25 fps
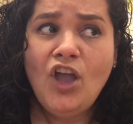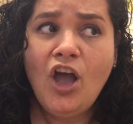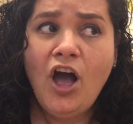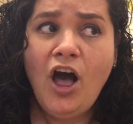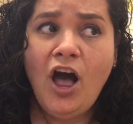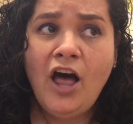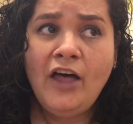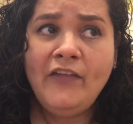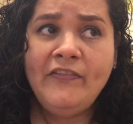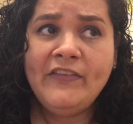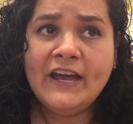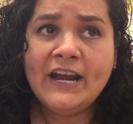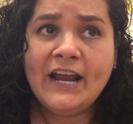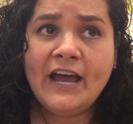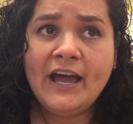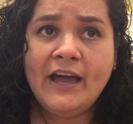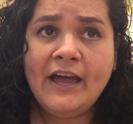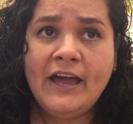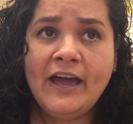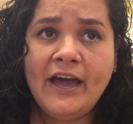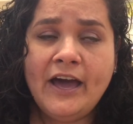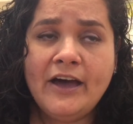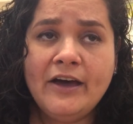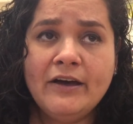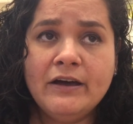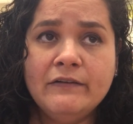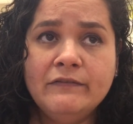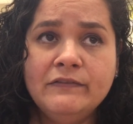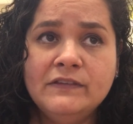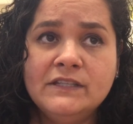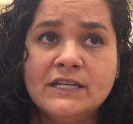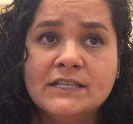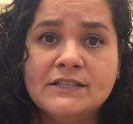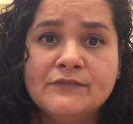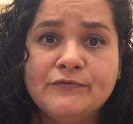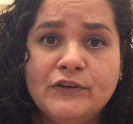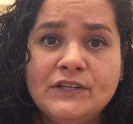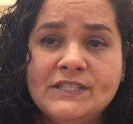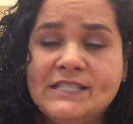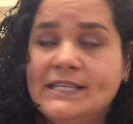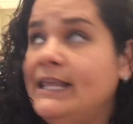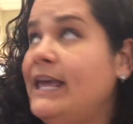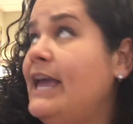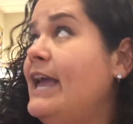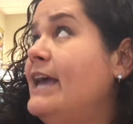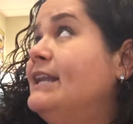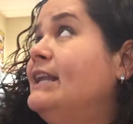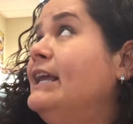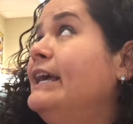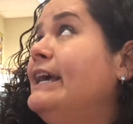all that I have done for
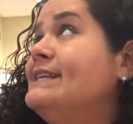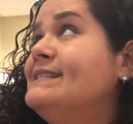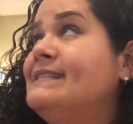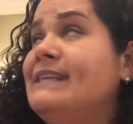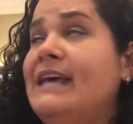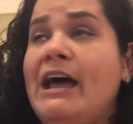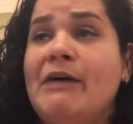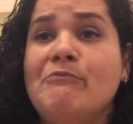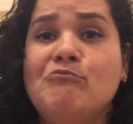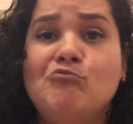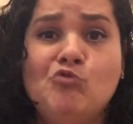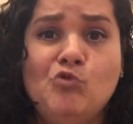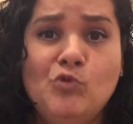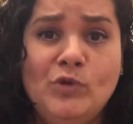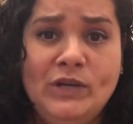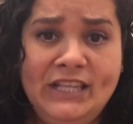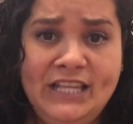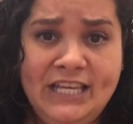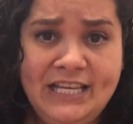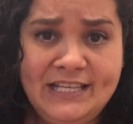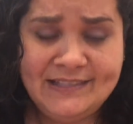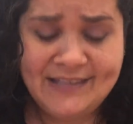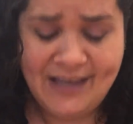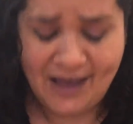today. And like I said, I'm really